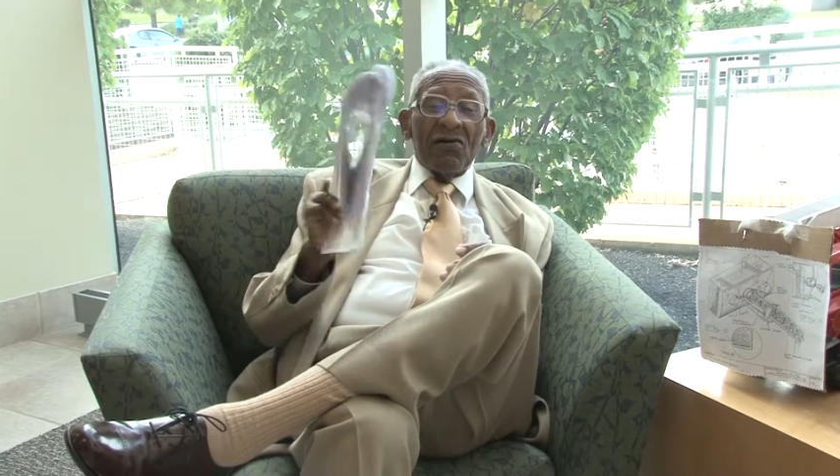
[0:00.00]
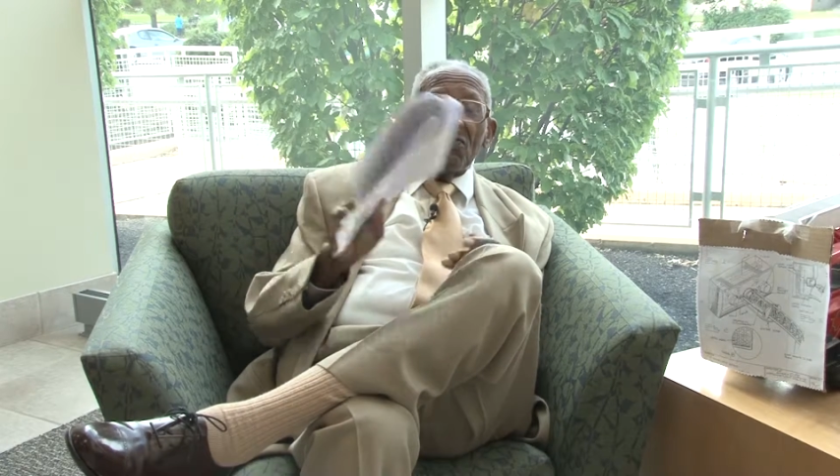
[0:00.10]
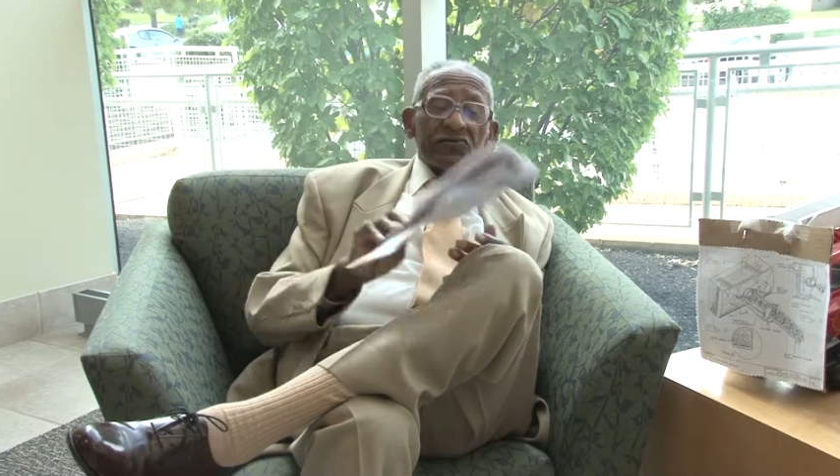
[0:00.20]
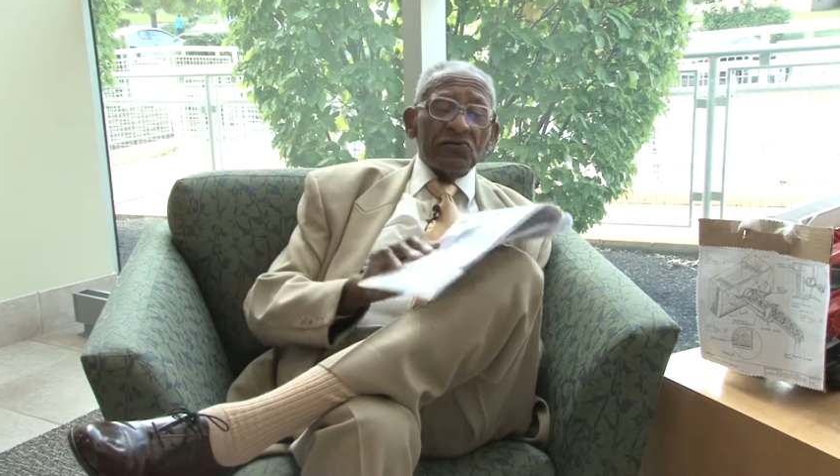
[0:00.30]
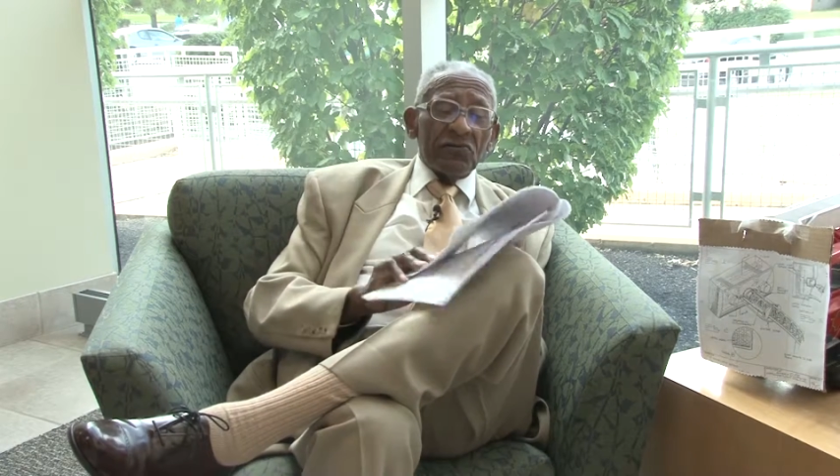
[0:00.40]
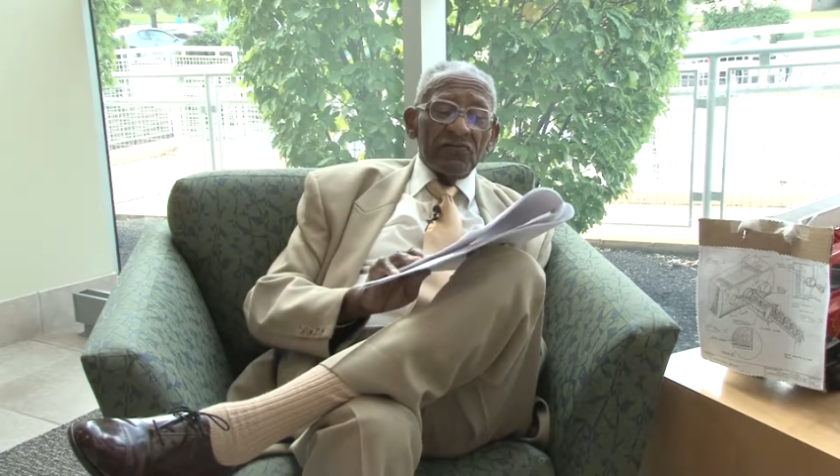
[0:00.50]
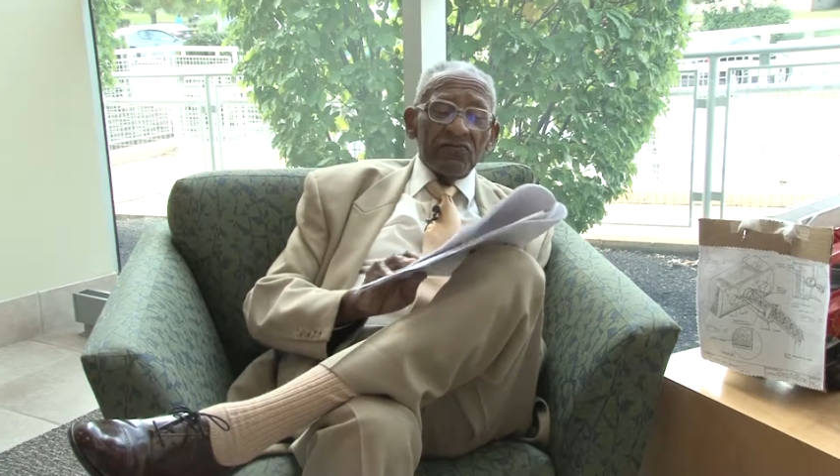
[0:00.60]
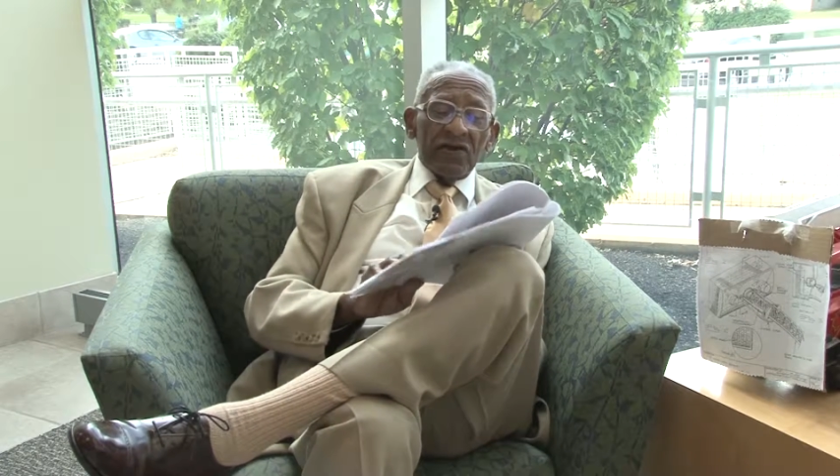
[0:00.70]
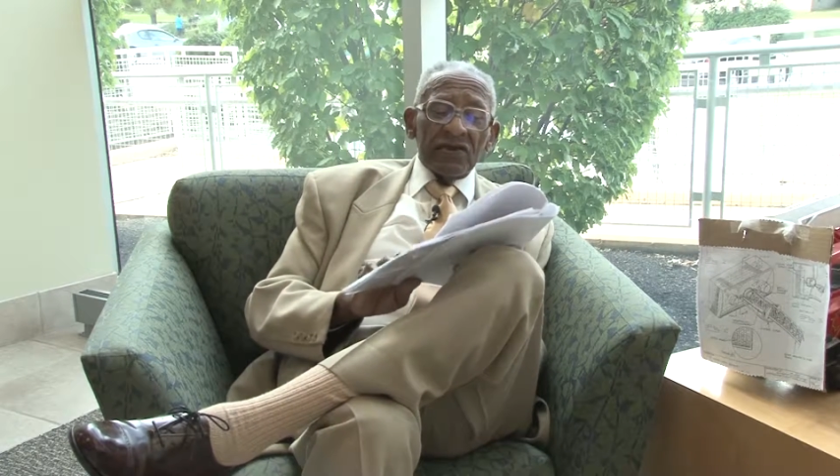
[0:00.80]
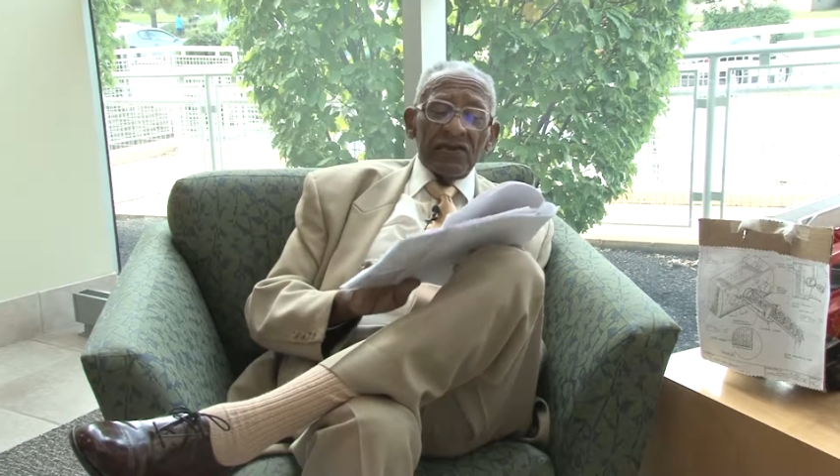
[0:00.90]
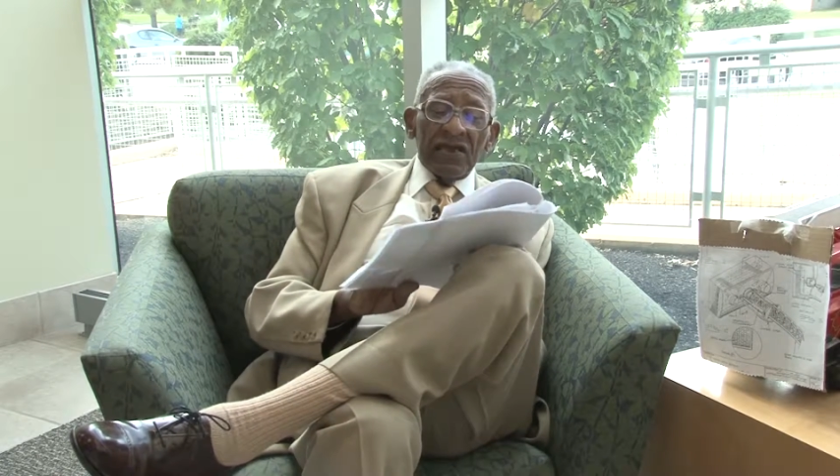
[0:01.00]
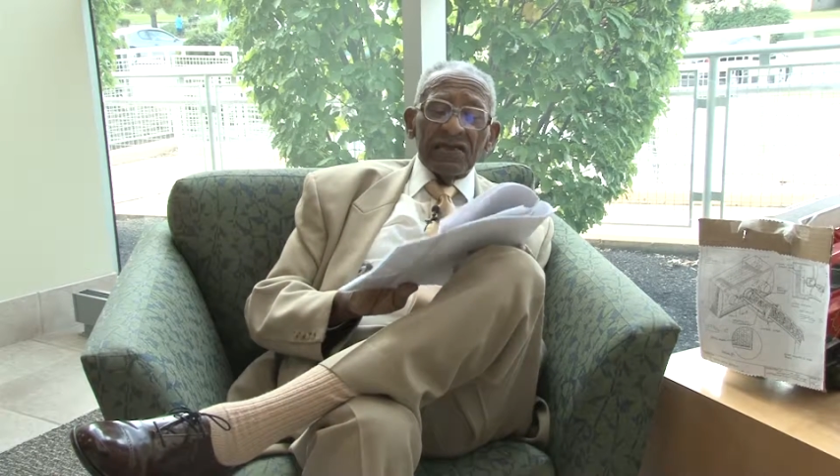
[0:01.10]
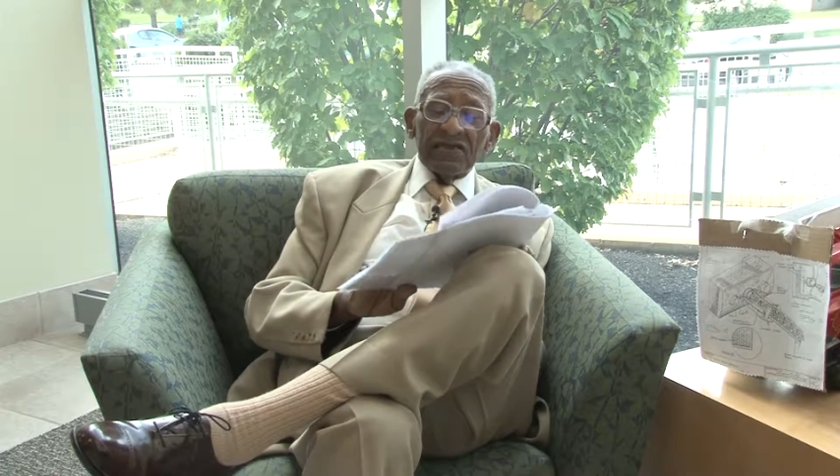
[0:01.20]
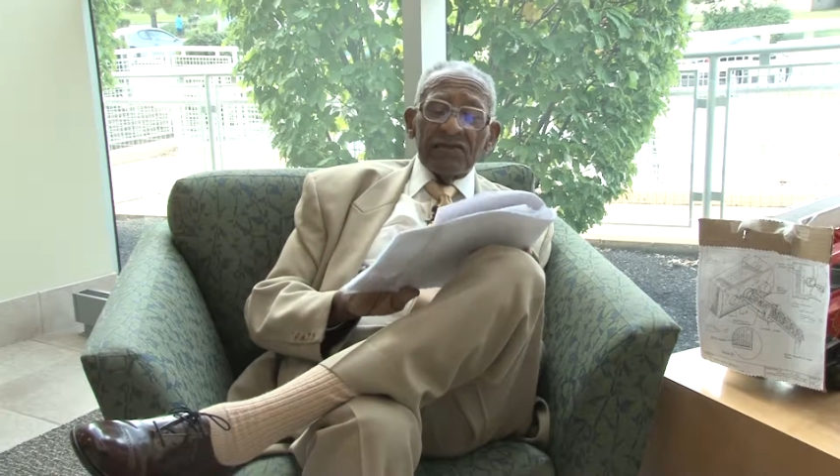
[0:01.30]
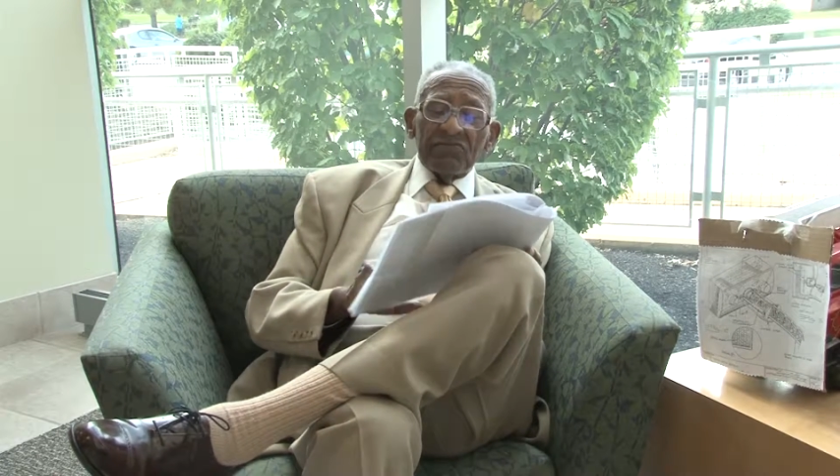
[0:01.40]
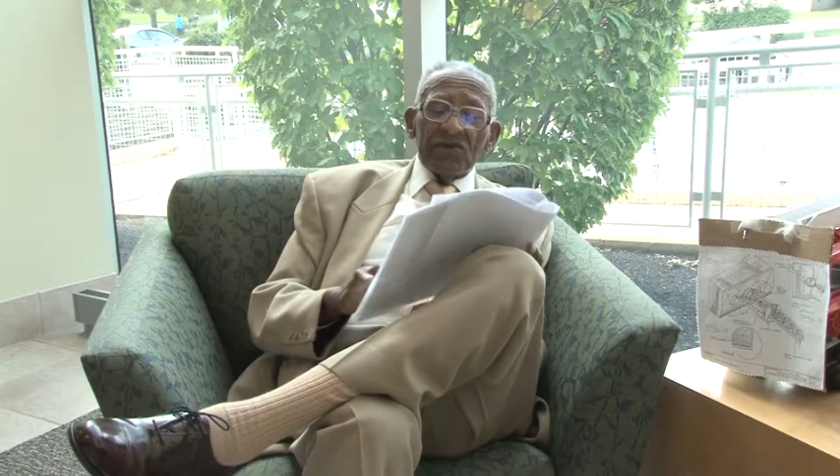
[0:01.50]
also recognize that I'm